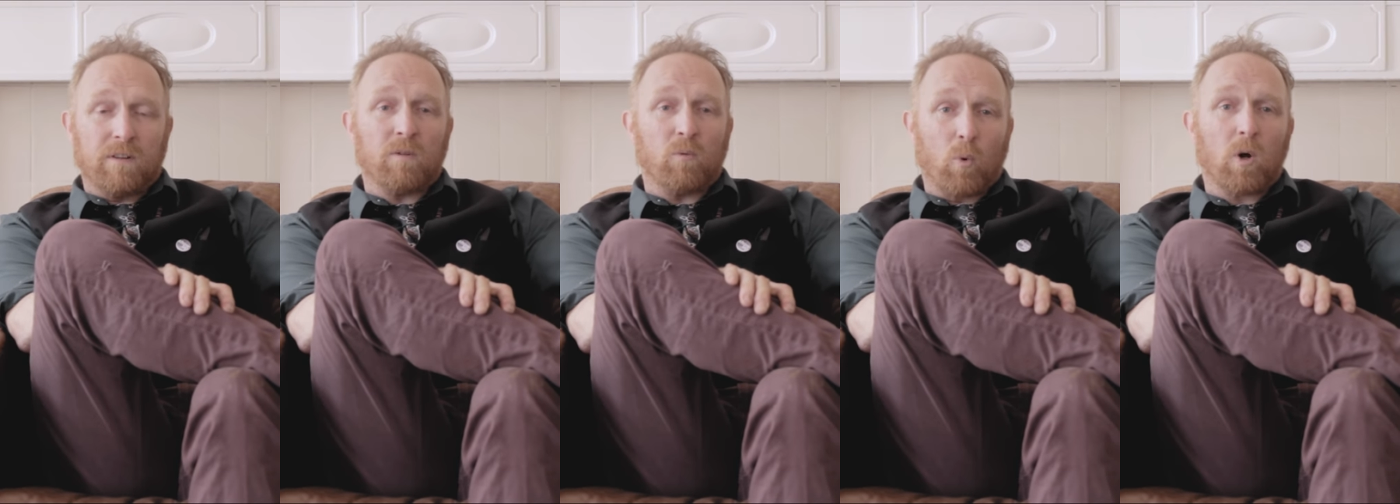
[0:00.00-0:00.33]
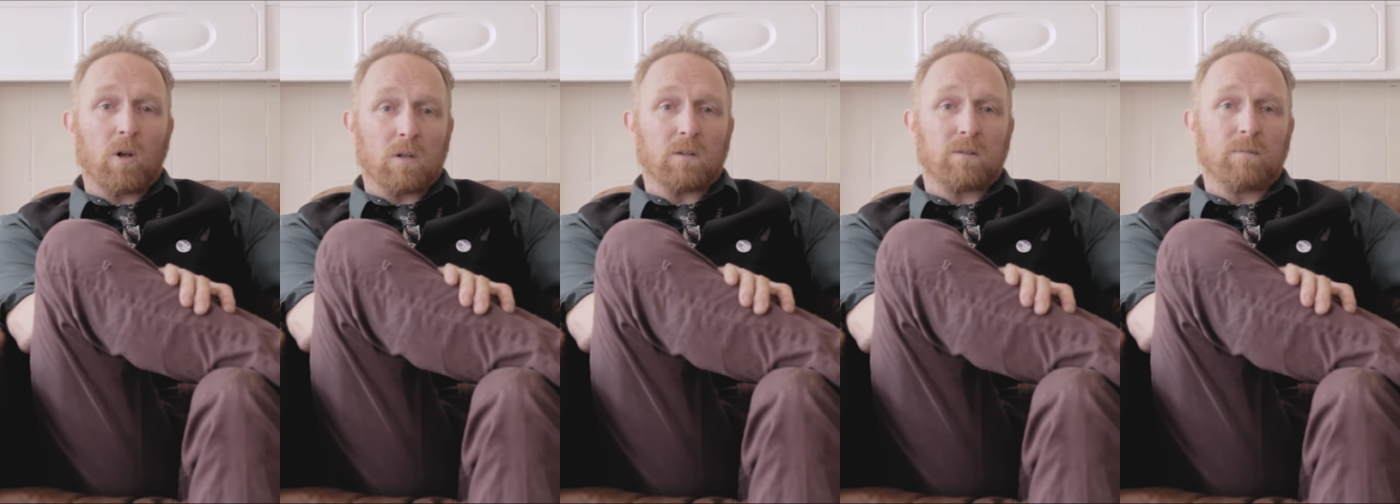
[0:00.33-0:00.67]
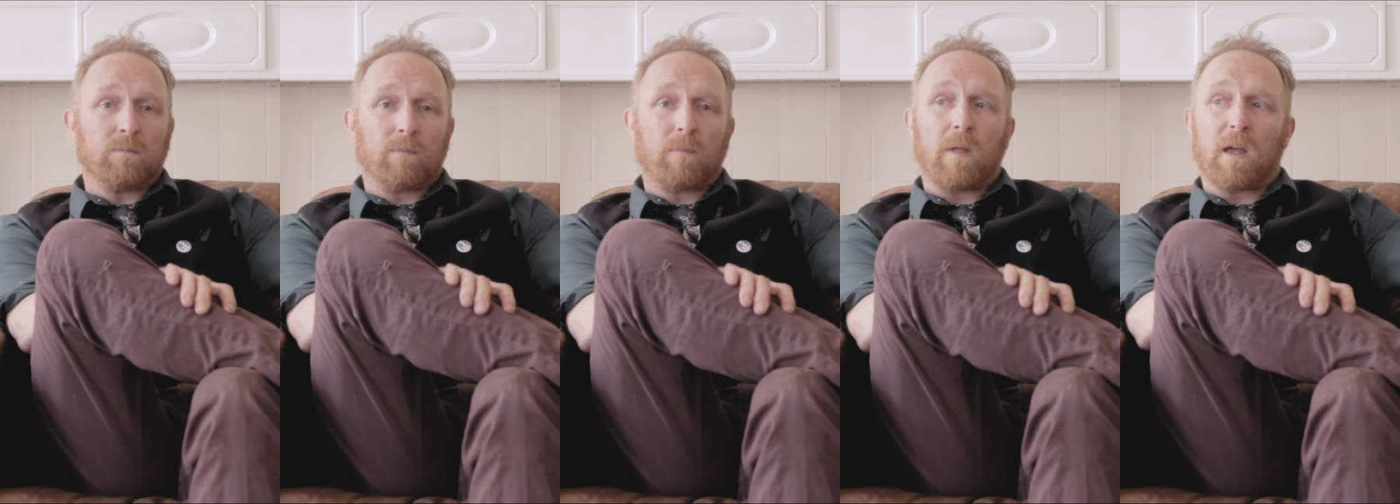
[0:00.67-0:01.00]
in the world.
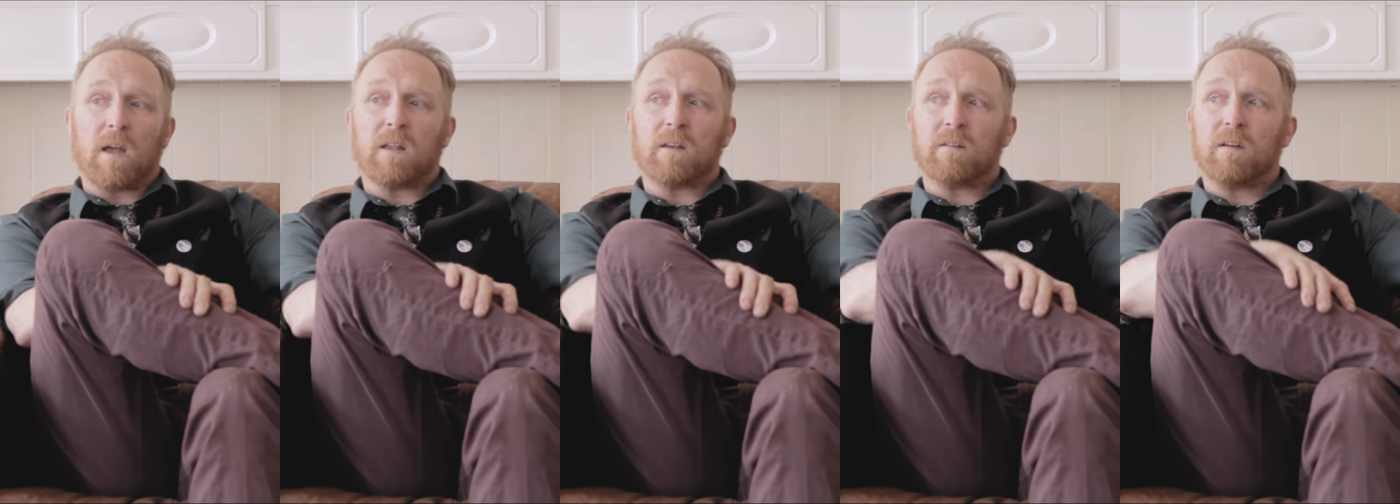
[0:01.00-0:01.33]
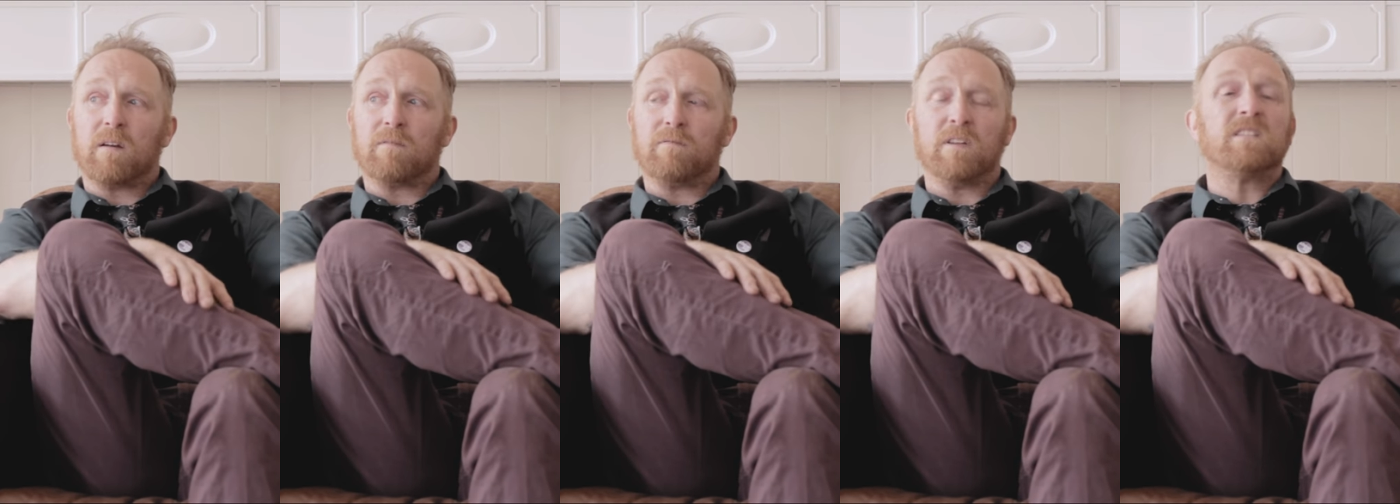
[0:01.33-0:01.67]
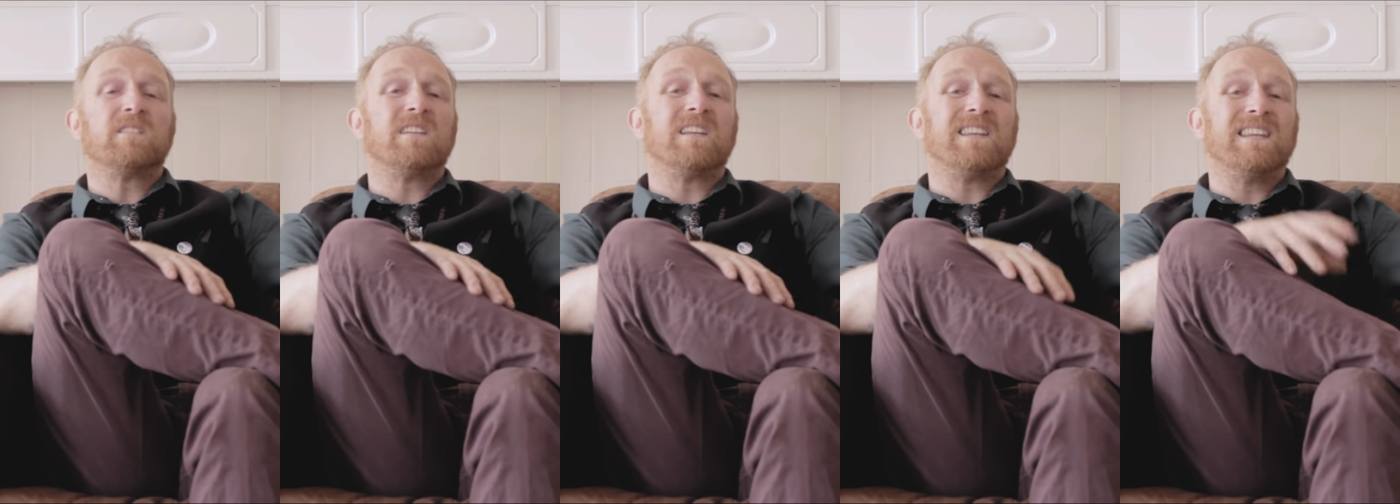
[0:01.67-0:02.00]
And
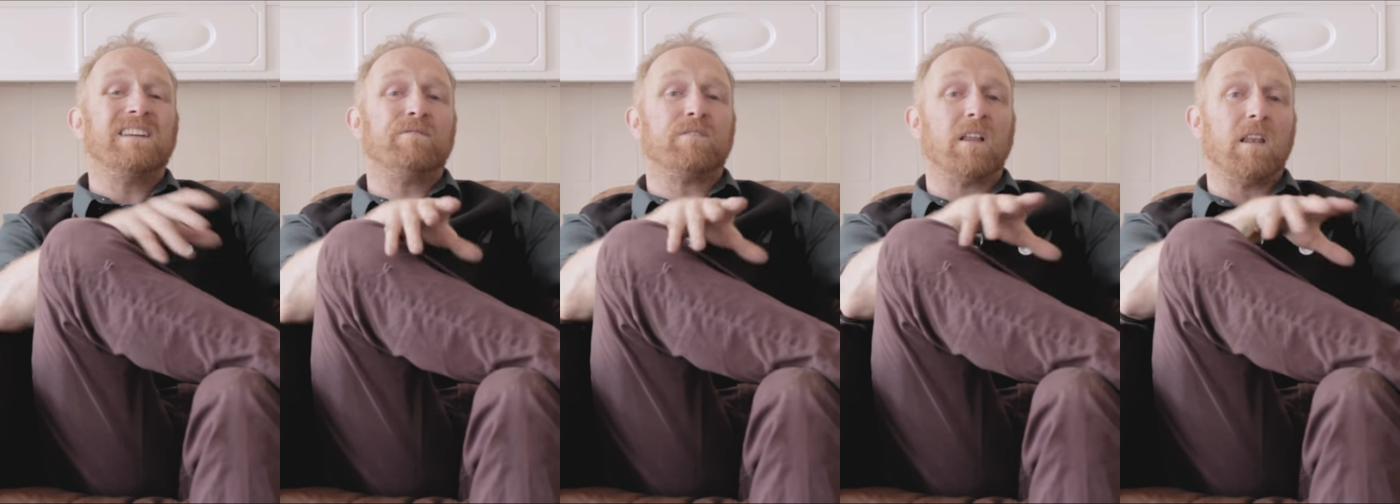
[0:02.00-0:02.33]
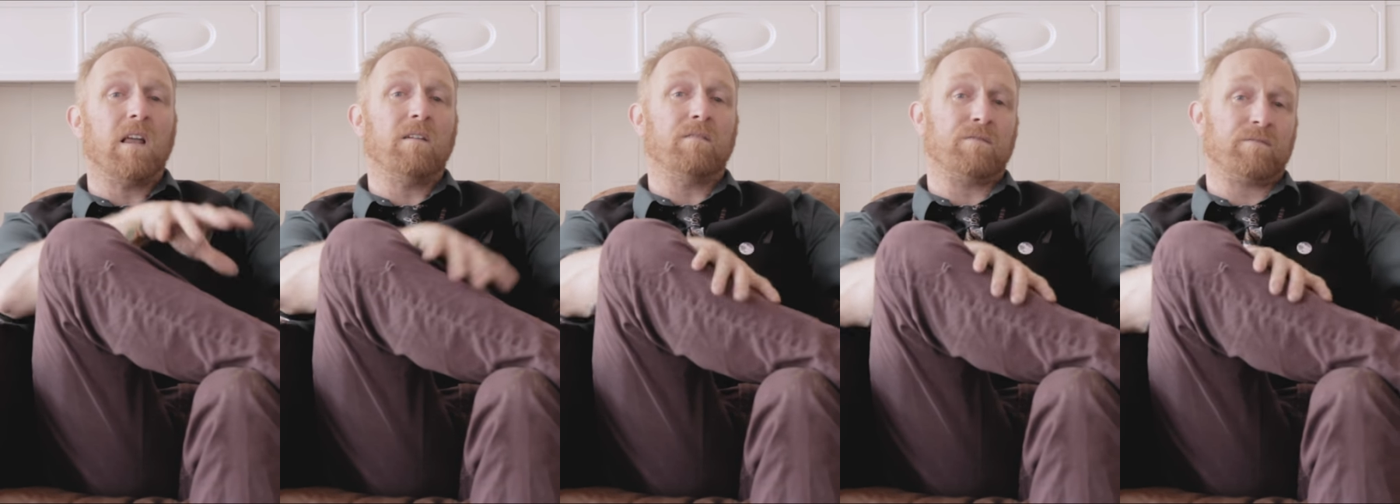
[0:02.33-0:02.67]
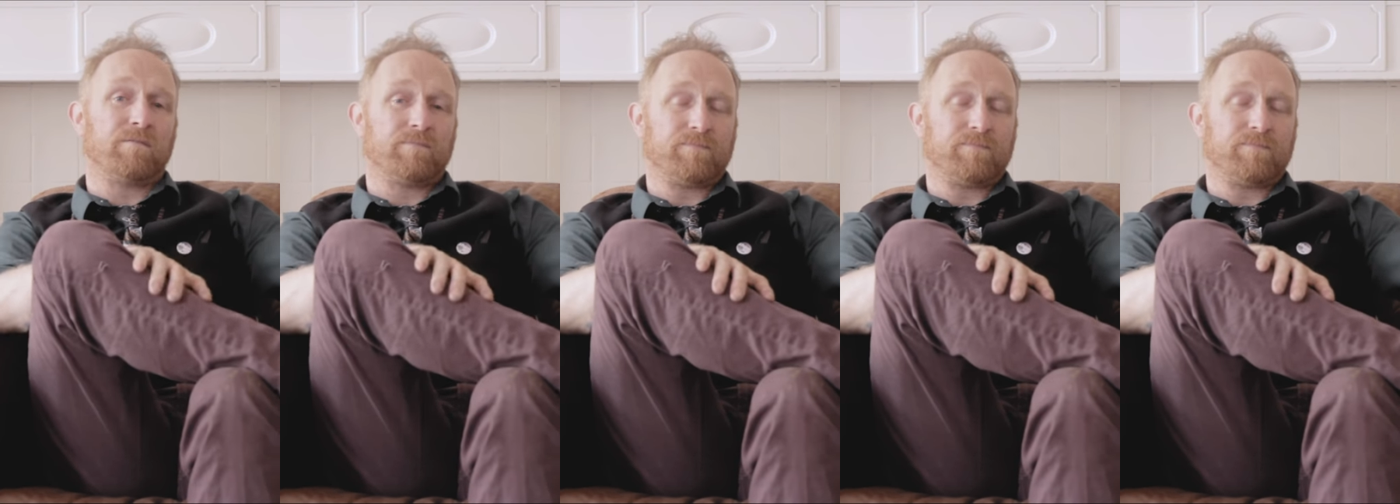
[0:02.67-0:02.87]
Vincent lived the love.